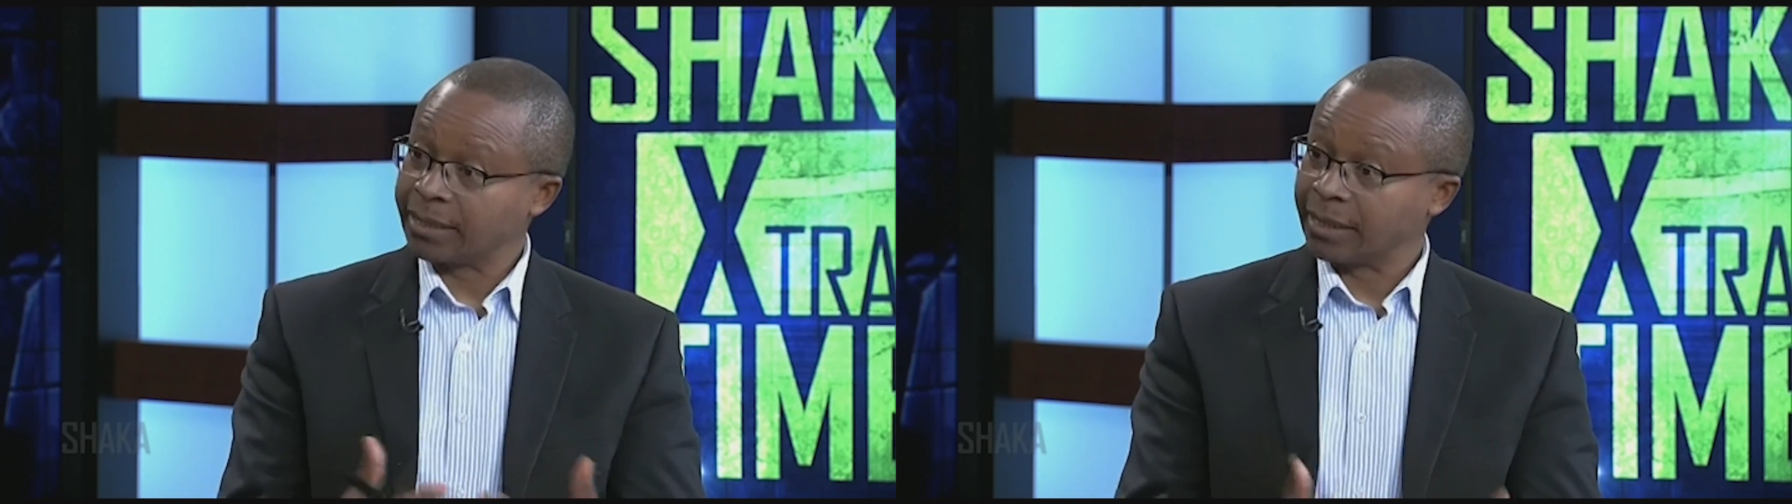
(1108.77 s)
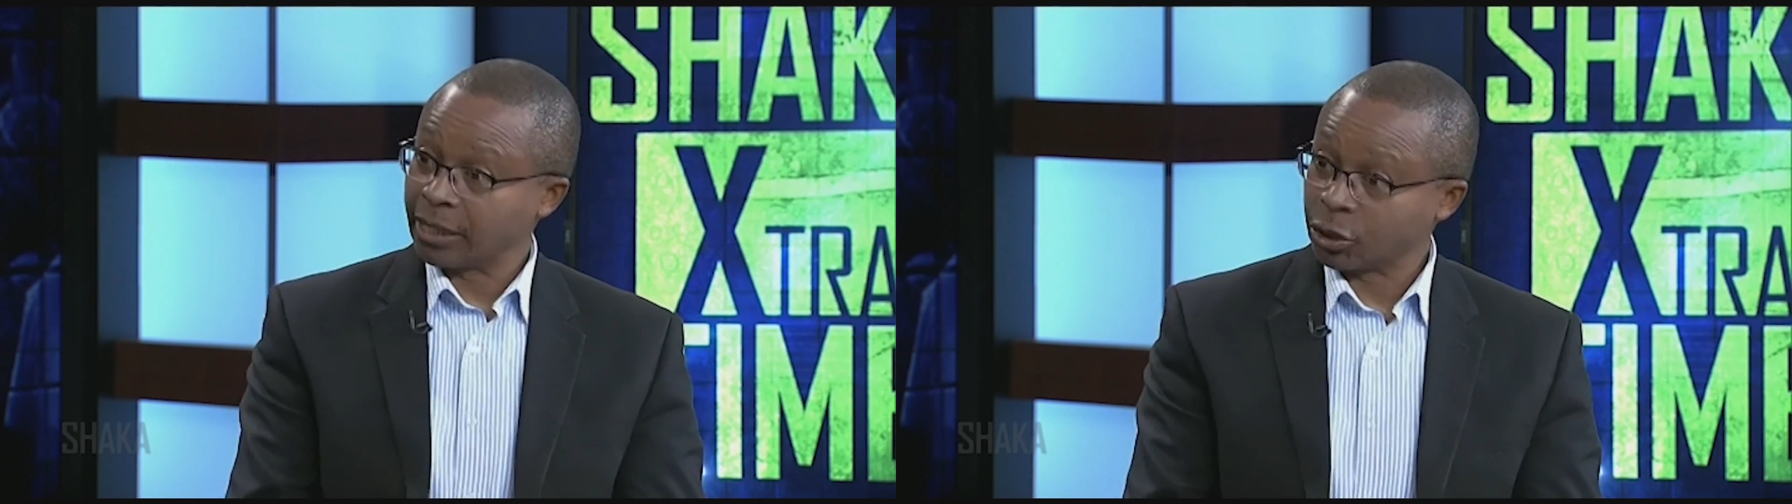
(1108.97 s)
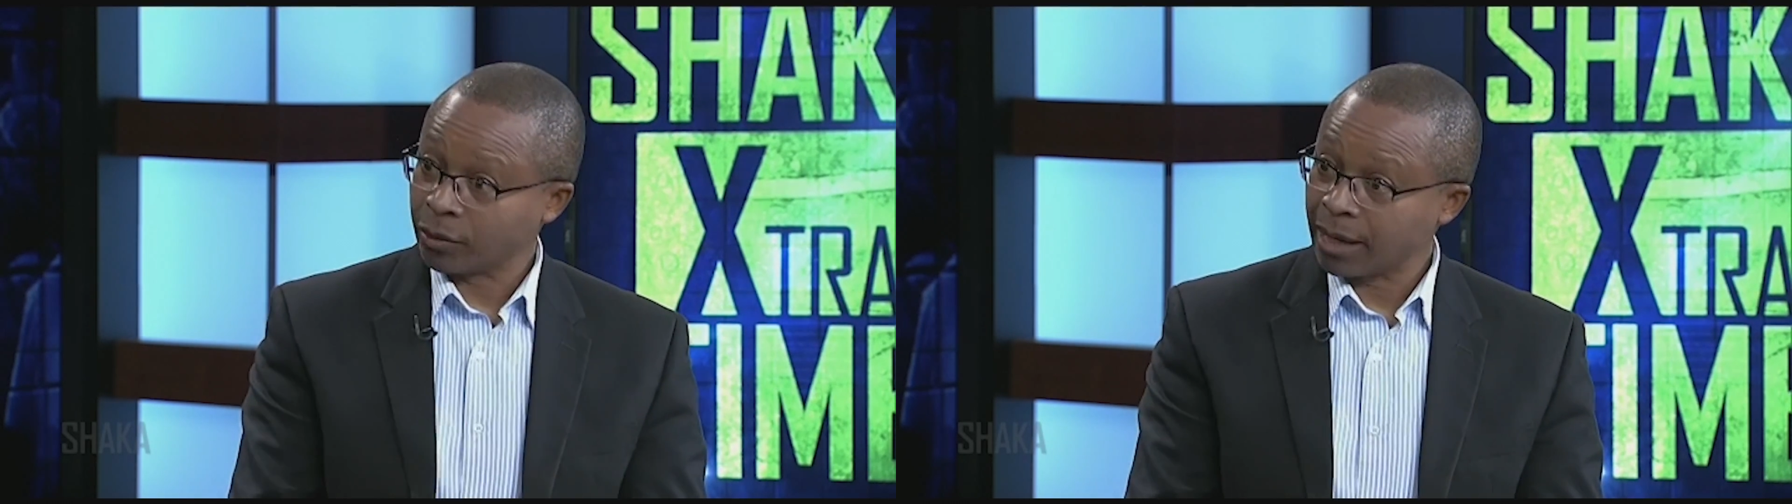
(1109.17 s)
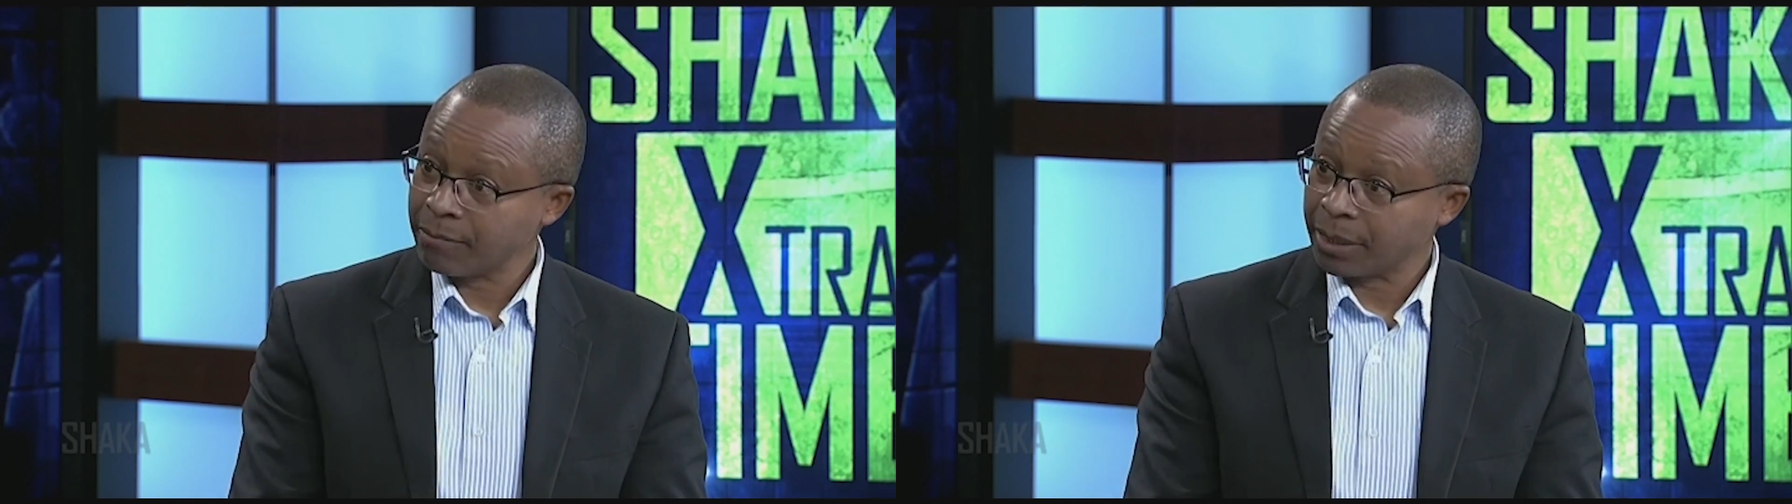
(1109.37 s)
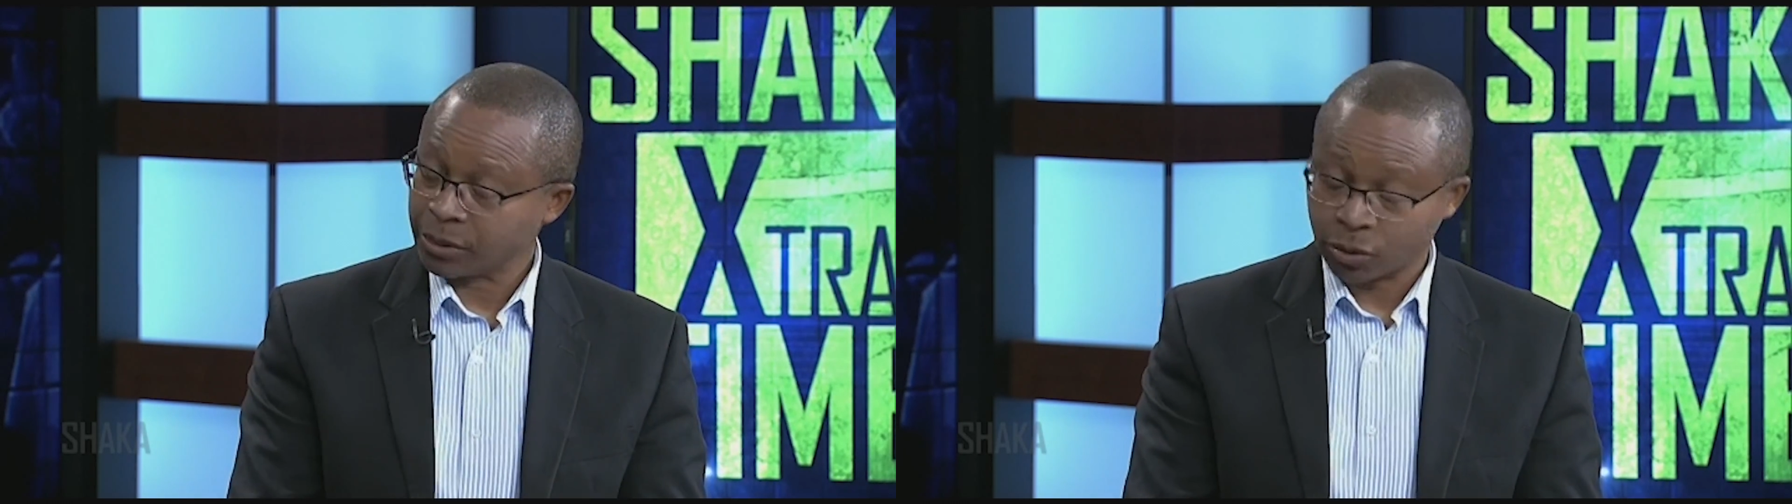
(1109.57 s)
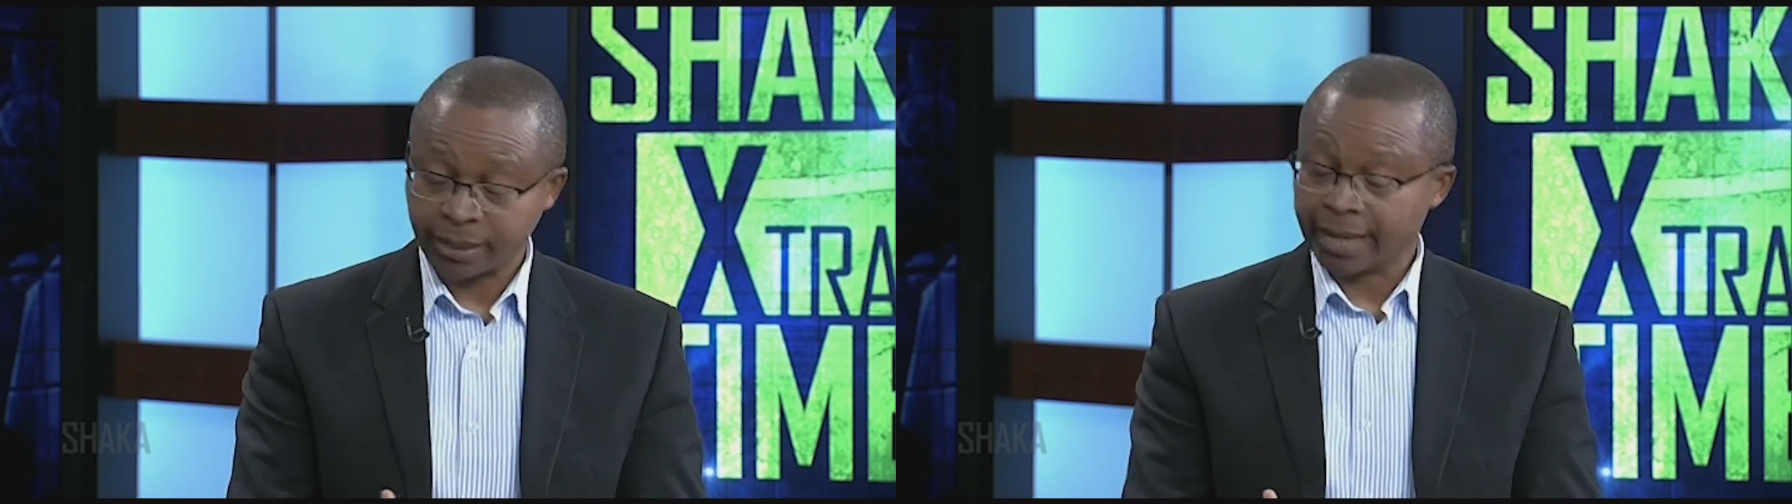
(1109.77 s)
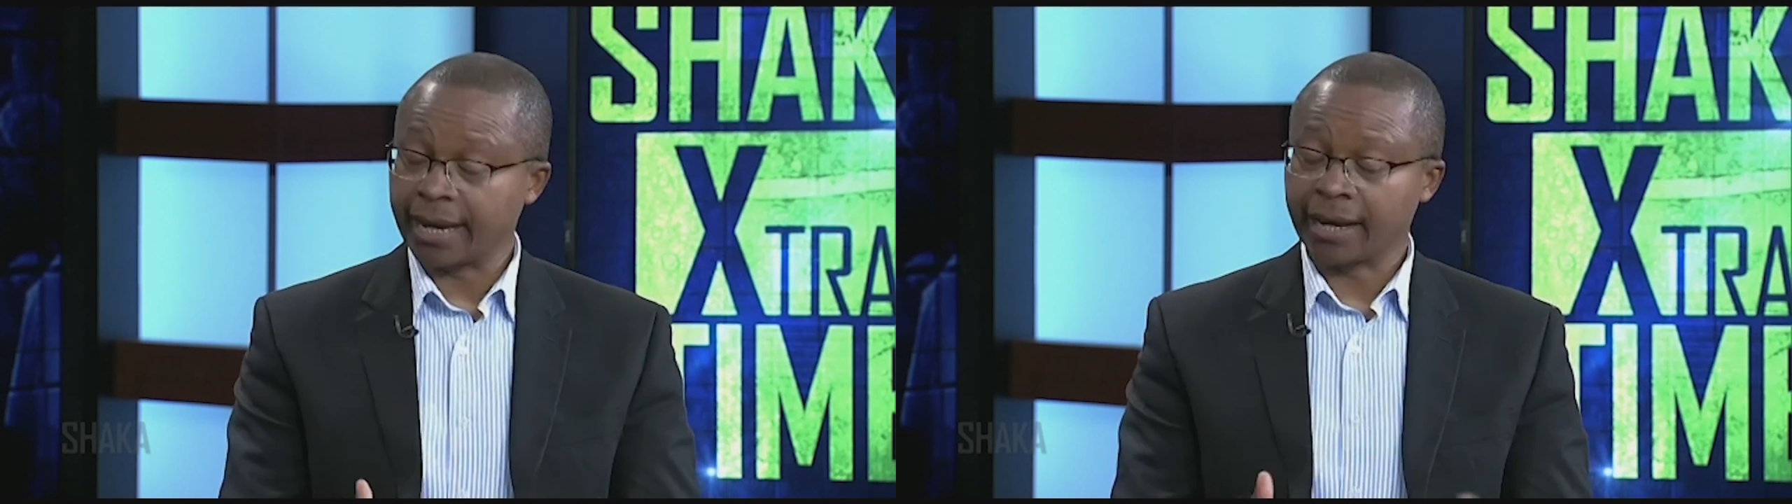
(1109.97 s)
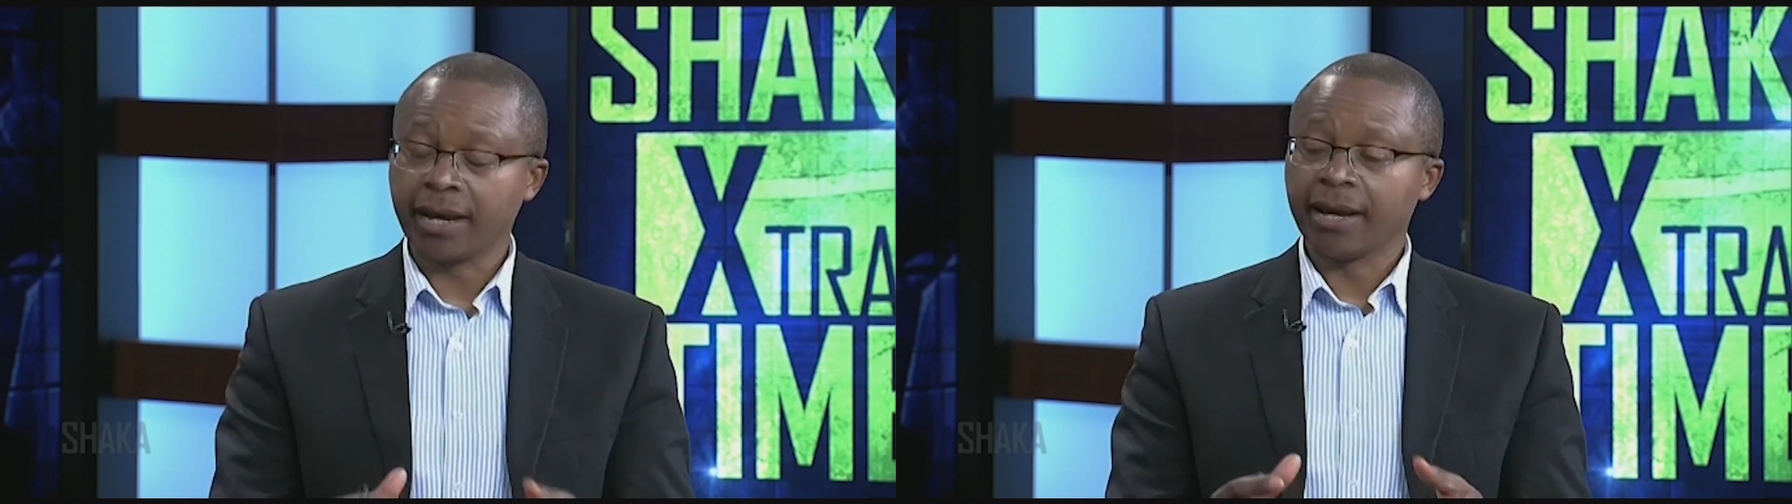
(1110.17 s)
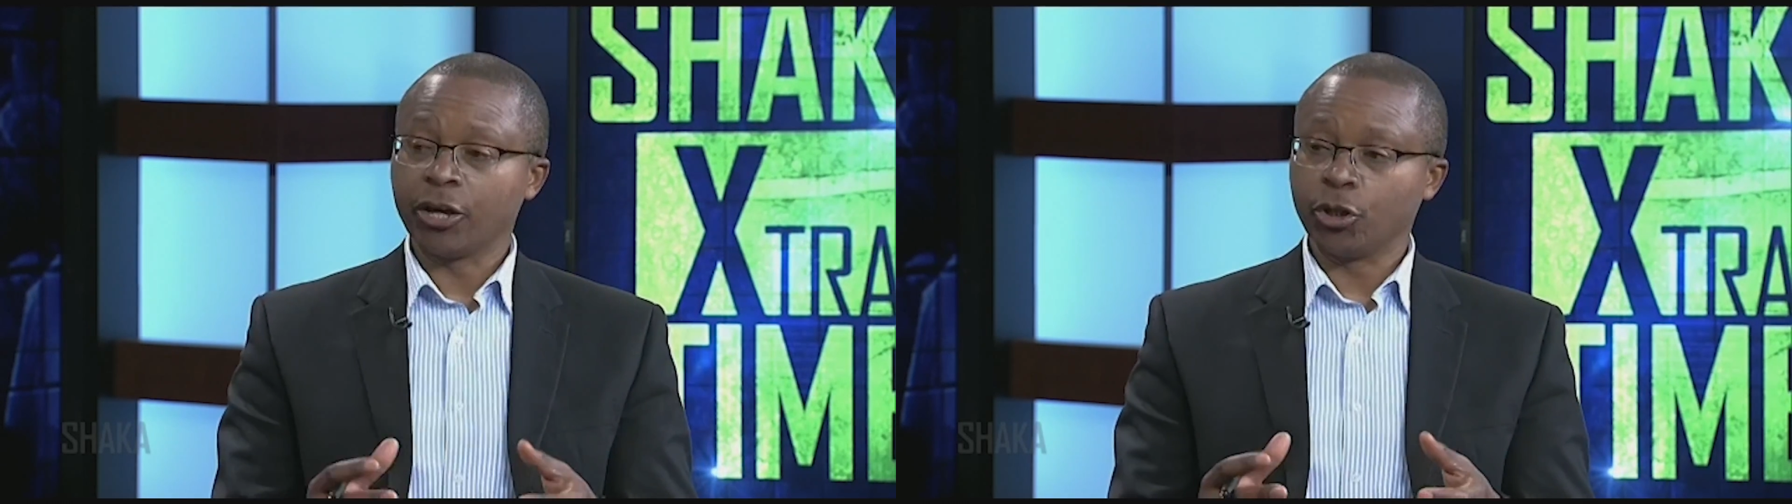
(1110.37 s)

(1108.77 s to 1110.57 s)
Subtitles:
multinational companies? Today,